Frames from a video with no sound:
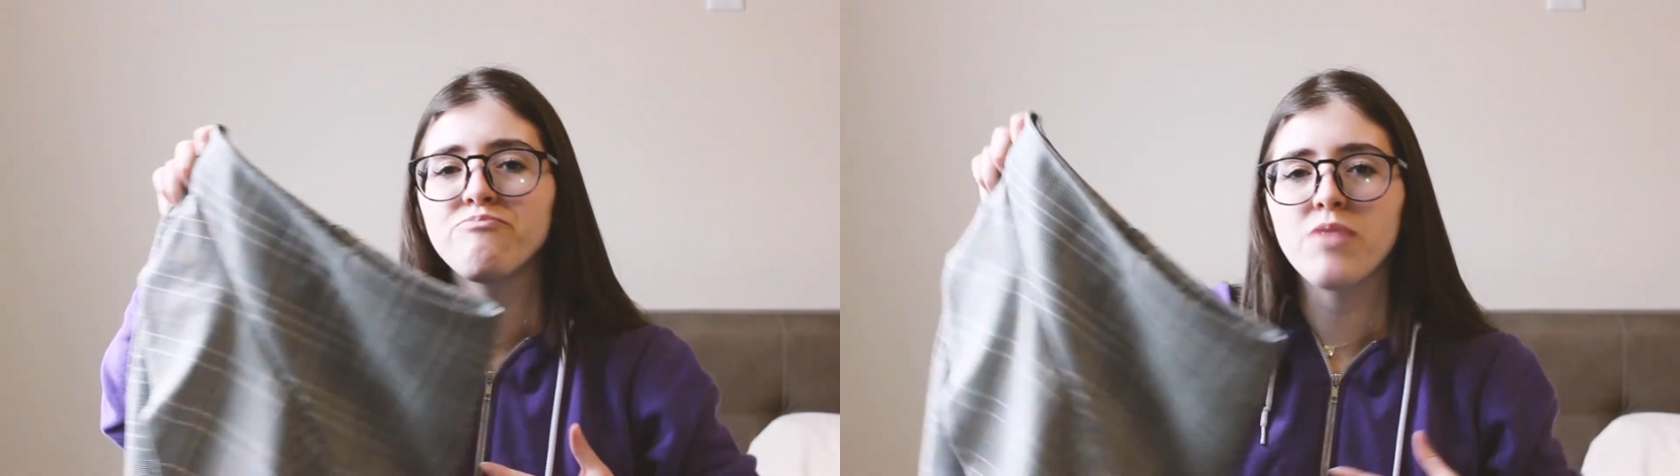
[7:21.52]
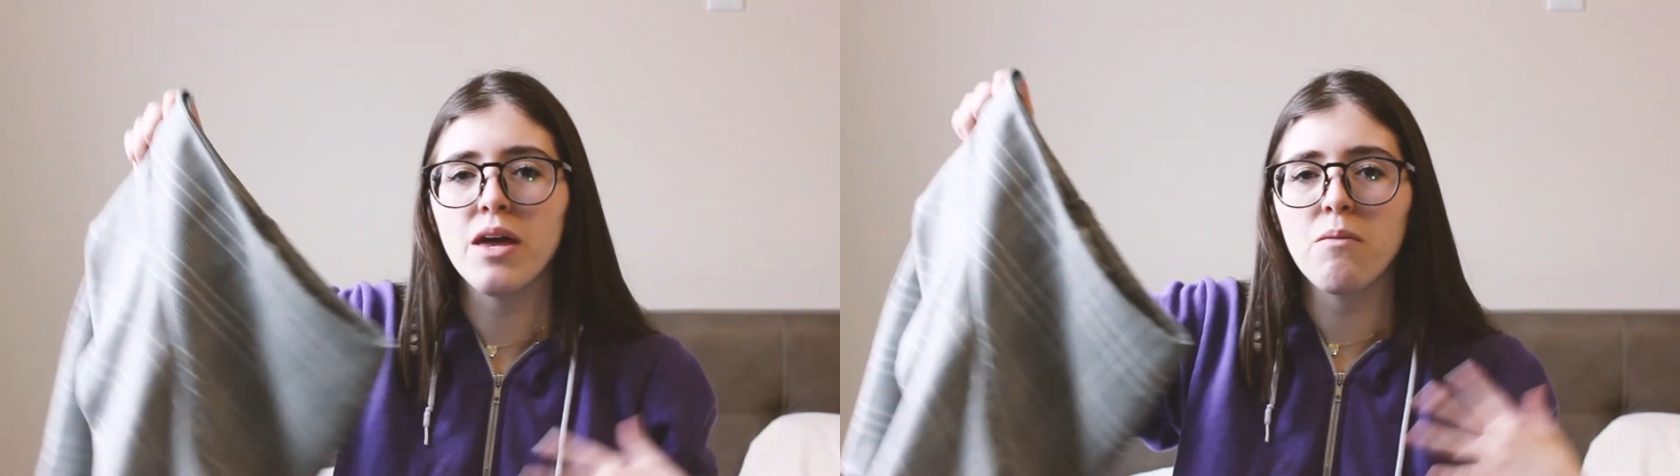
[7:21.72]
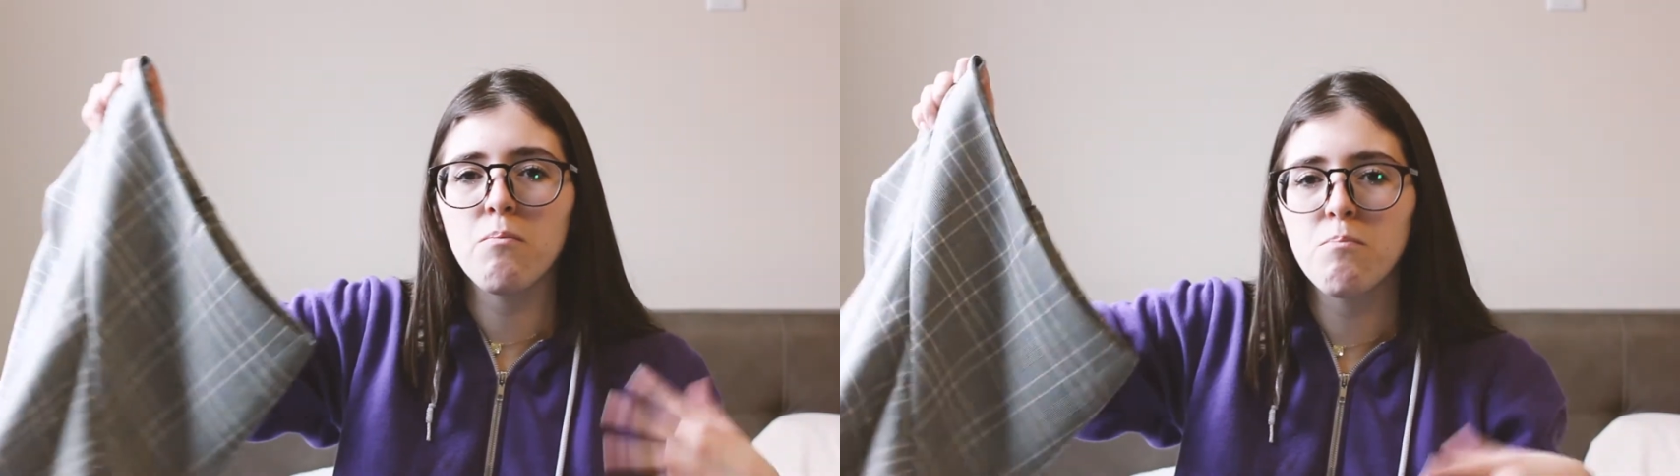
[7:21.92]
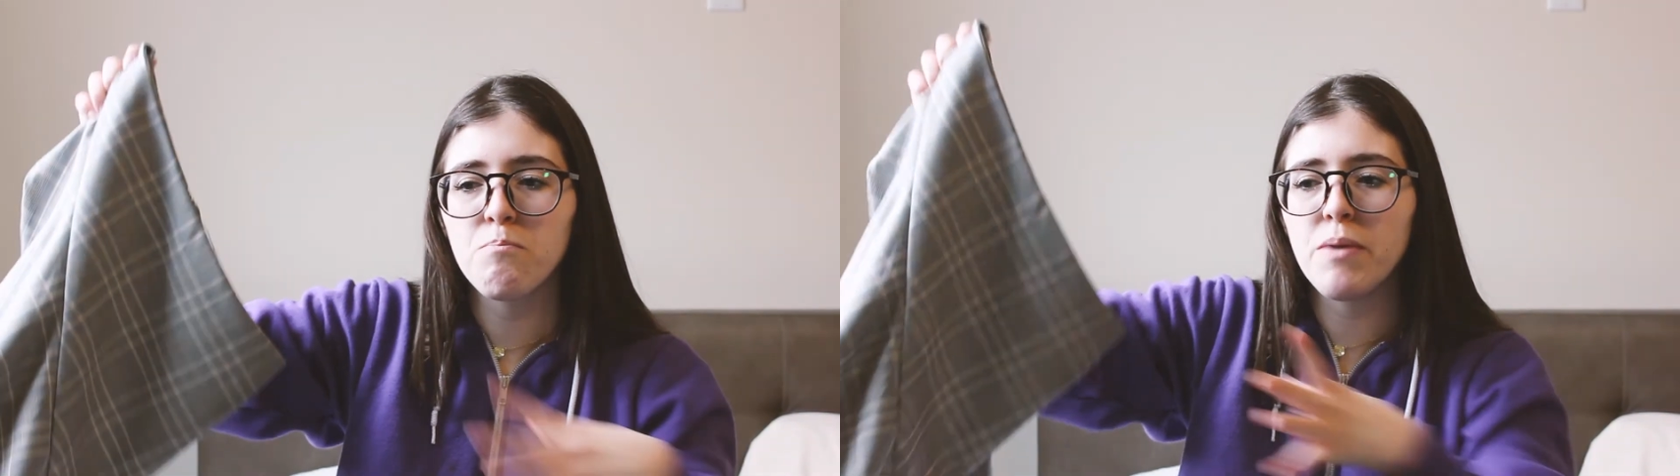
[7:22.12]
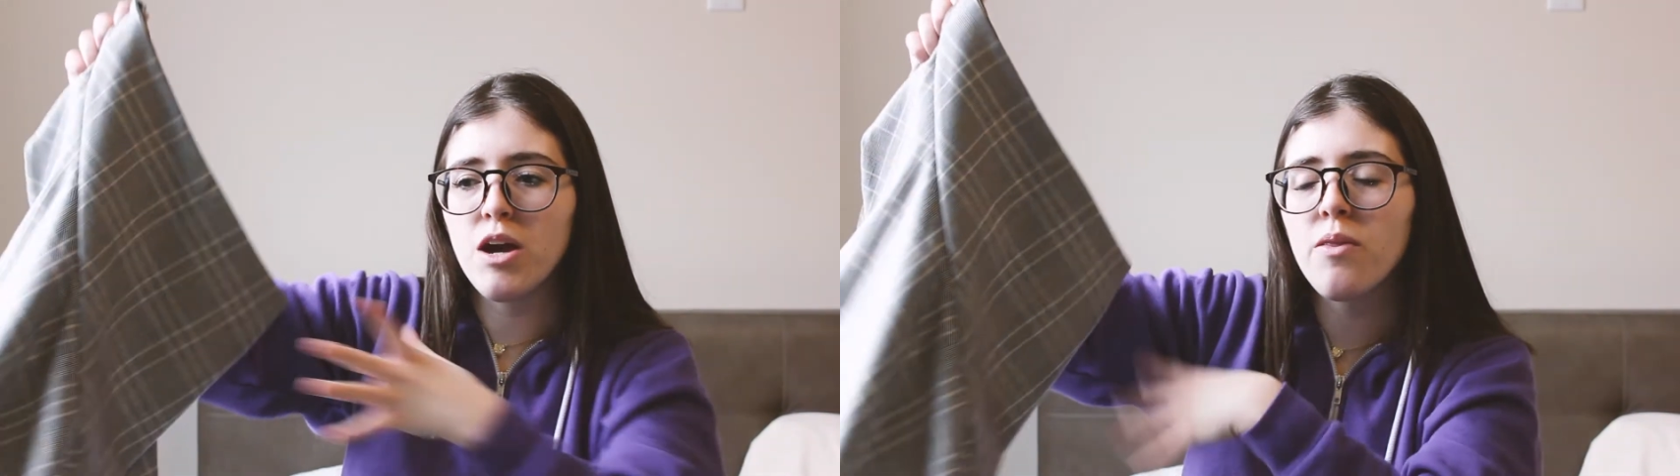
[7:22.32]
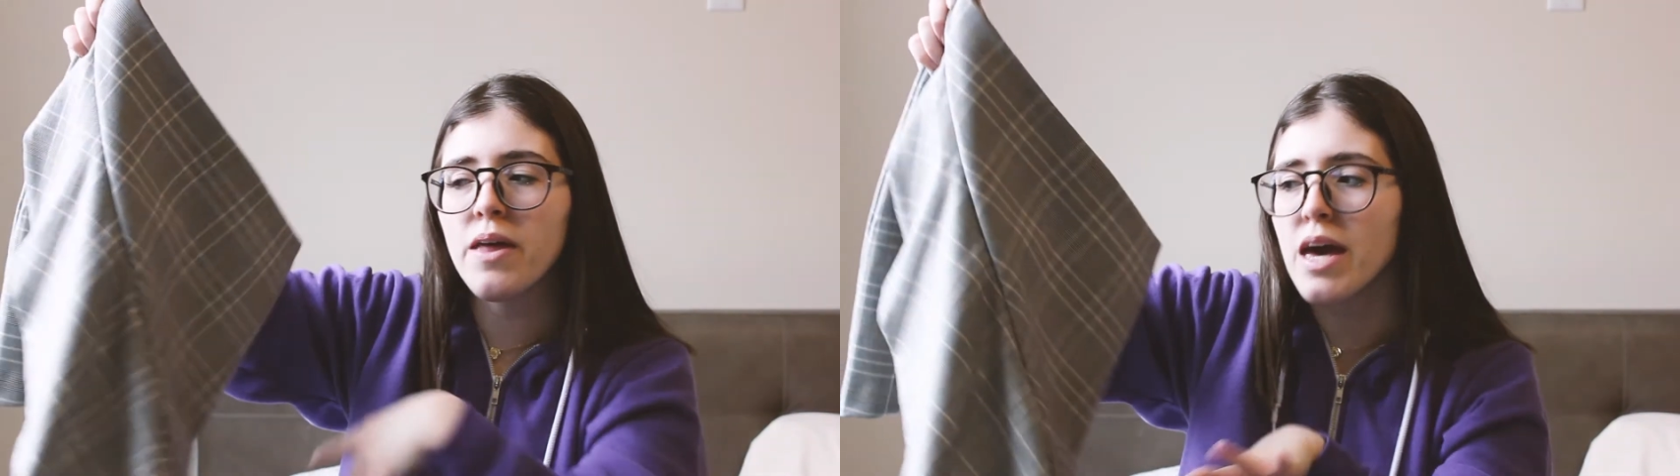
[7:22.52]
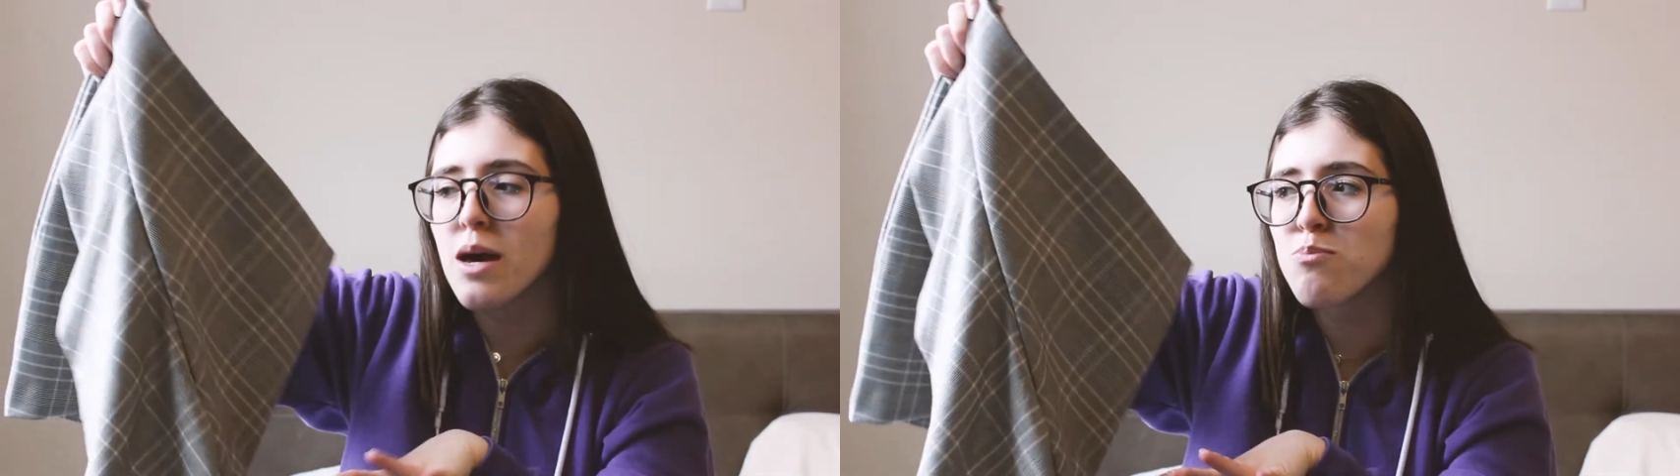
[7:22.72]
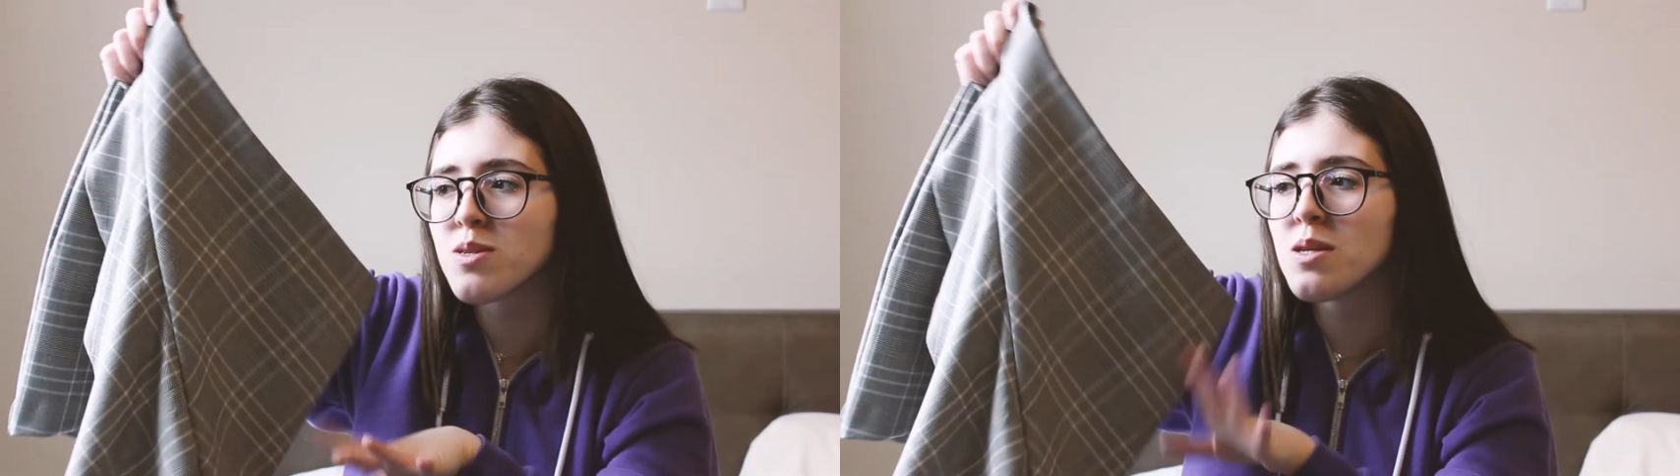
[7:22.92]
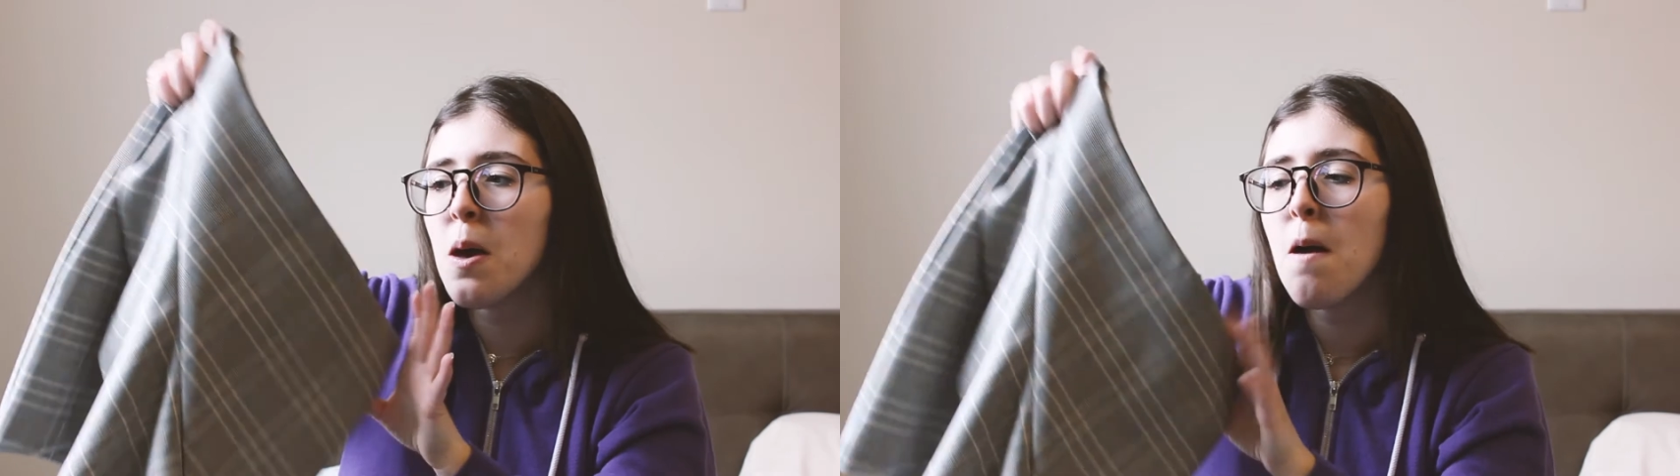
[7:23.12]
like big on the hips,